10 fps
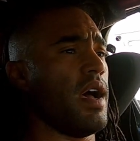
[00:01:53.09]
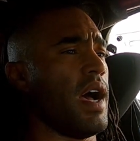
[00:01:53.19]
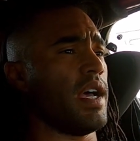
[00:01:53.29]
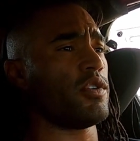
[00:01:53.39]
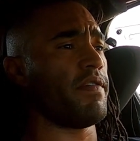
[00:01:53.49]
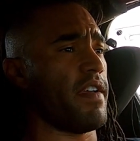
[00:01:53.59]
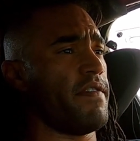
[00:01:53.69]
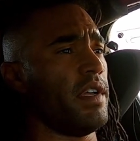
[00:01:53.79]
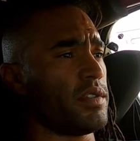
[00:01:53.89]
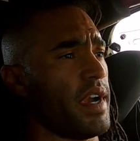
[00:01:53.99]
Uh, so if I
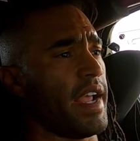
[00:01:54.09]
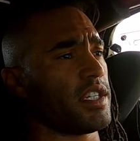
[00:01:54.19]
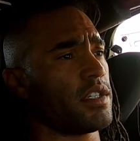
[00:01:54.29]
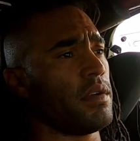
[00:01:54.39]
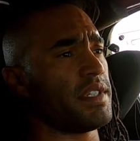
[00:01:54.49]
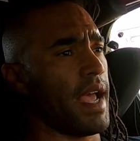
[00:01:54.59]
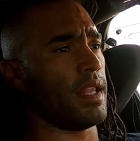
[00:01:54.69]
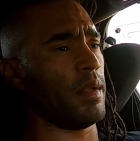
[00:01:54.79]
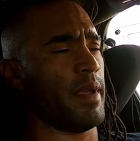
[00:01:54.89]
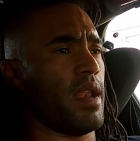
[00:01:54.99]
filter it, I can slow it down
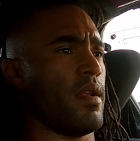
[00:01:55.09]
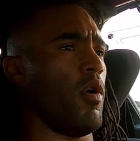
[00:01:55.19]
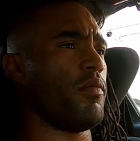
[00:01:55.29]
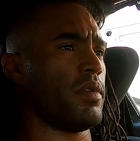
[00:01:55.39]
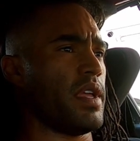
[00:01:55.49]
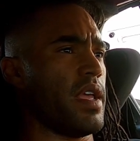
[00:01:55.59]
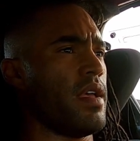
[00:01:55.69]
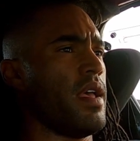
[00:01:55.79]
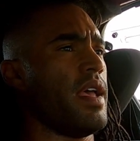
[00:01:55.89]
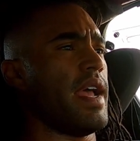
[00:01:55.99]
a little bit, and hopefully
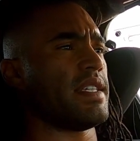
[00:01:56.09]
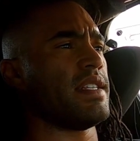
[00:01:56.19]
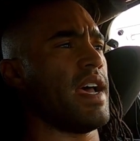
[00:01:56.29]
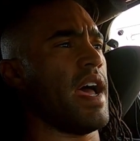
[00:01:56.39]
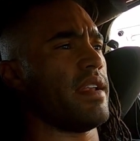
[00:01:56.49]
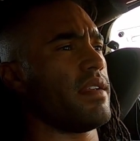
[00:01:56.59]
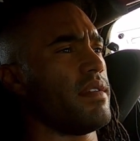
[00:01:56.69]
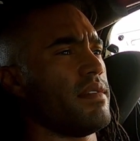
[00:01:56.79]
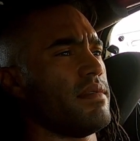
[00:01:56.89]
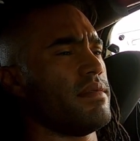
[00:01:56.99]
it's not
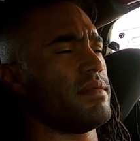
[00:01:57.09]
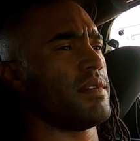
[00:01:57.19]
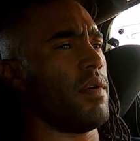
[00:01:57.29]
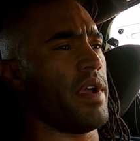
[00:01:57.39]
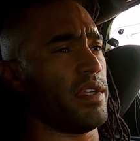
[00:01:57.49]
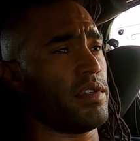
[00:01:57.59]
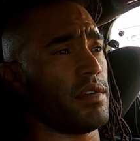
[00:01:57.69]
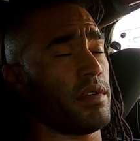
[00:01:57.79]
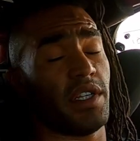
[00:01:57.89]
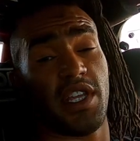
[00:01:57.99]
going
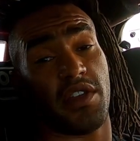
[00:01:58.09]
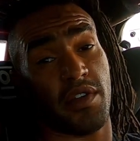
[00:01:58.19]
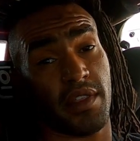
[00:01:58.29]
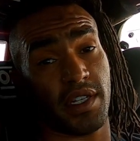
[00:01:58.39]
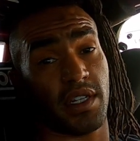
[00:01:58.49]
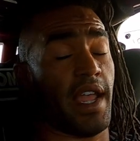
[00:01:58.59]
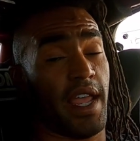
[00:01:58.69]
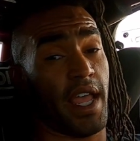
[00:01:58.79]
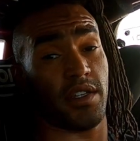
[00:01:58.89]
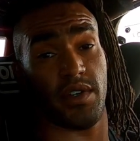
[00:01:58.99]
to continue doing this. I
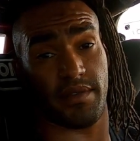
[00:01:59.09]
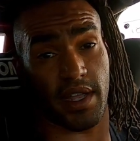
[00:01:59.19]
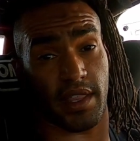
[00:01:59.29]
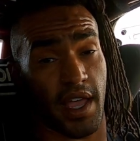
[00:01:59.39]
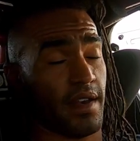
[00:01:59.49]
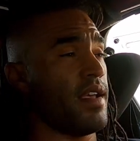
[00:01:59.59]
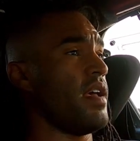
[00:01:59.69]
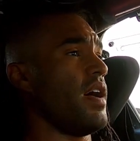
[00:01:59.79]
can't drift like that.